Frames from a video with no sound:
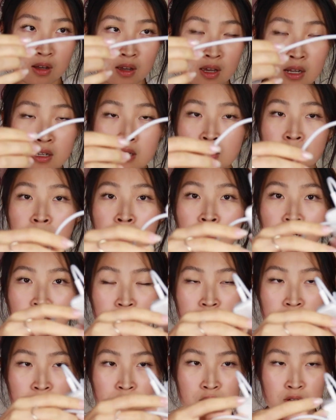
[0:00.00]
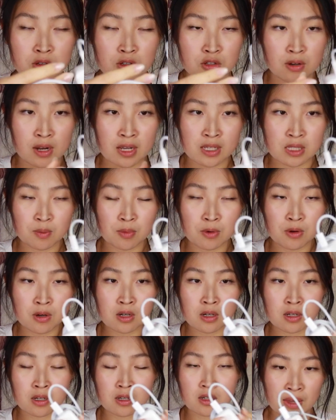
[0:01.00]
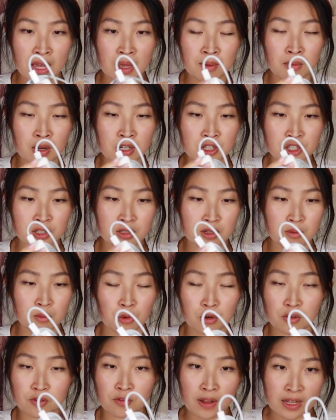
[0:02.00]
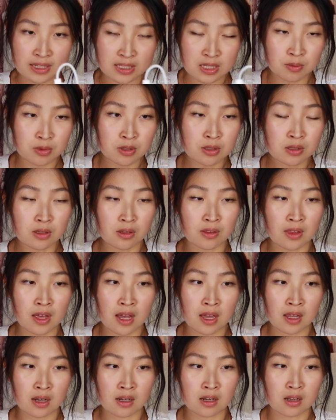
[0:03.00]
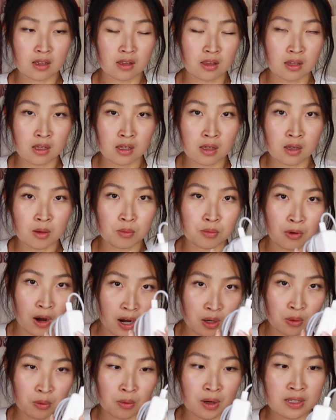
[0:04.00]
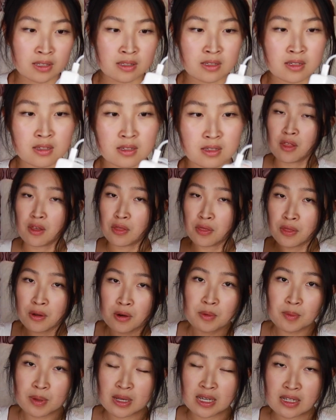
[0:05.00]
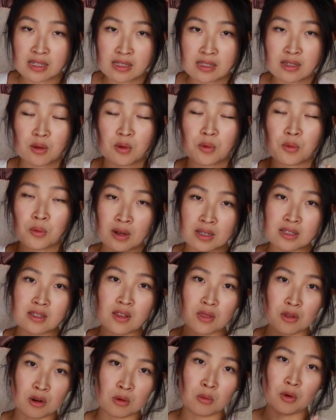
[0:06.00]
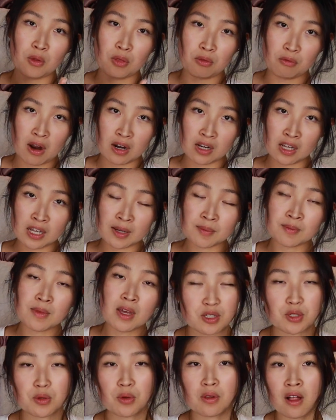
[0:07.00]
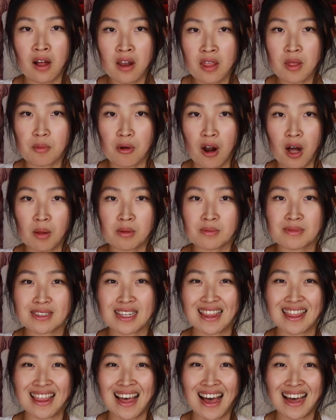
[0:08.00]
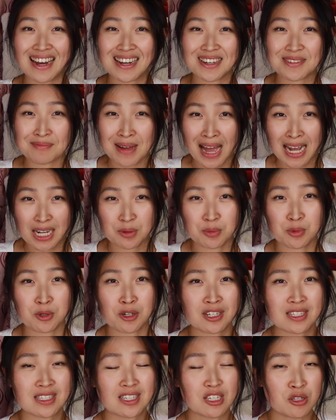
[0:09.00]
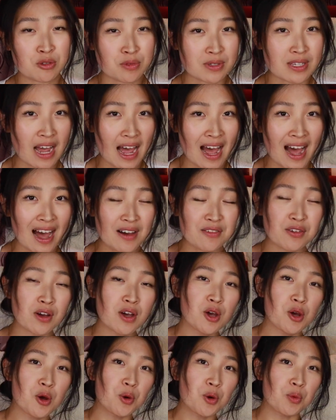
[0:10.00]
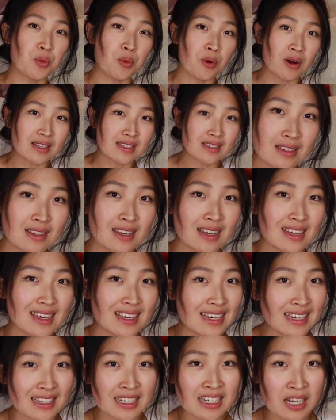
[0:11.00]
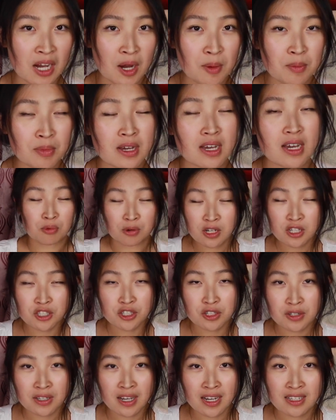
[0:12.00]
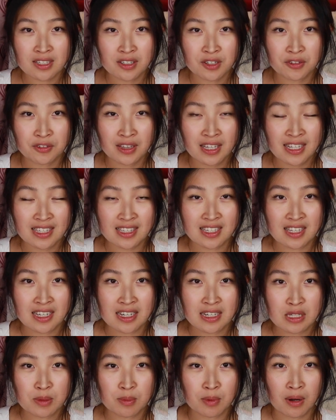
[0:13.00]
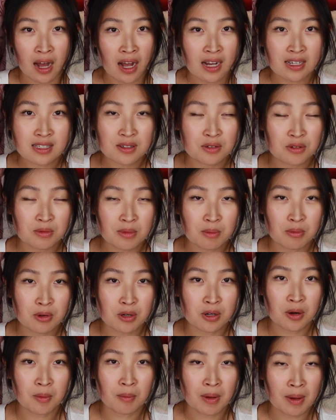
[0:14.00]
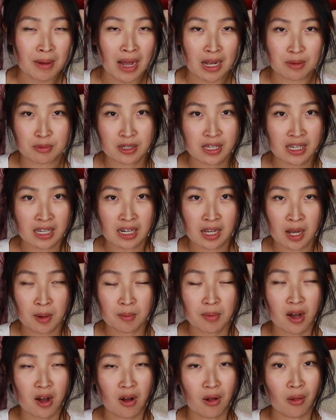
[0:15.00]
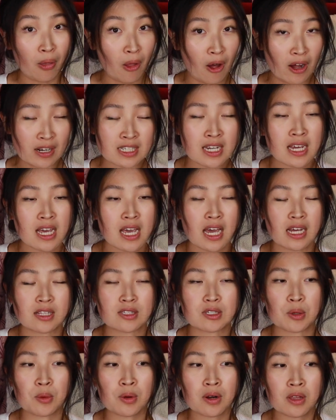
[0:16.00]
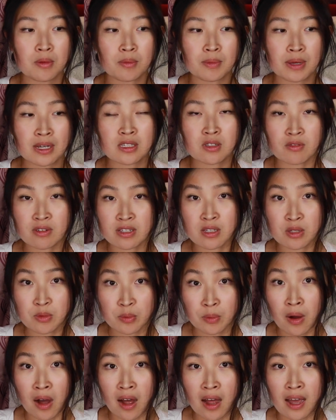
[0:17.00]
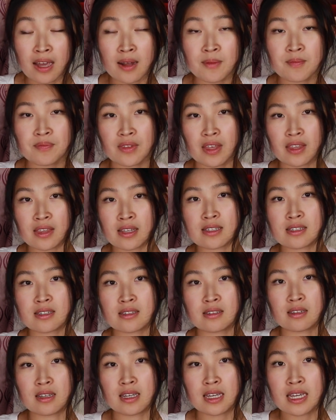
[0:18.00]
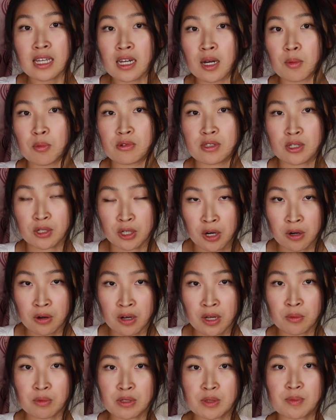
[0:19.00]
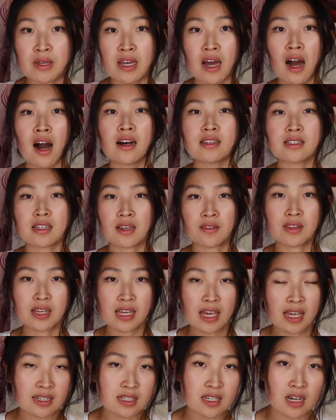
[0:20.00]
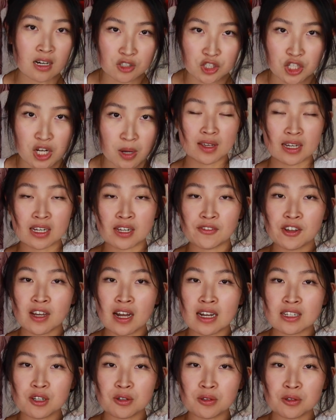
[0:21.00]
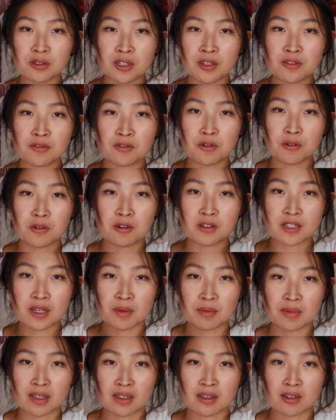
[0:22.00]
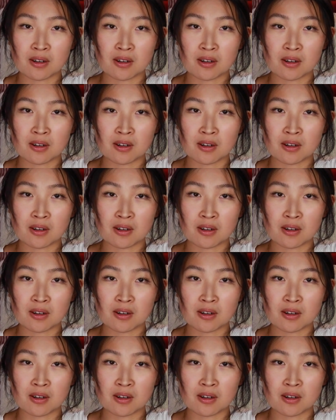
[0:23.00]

It is much easier to transport and much more flexible than the prior ones. The third piece was the thermal throttling. So a lot of the problems that MacBooks used to have was heating up. Pretty sure you guys can relate to this, but I still remember my MacBook heating up a lot. And so one of the biggest reasons why this heat up was occurring was because of the Intel chip. And if you guys are looking for something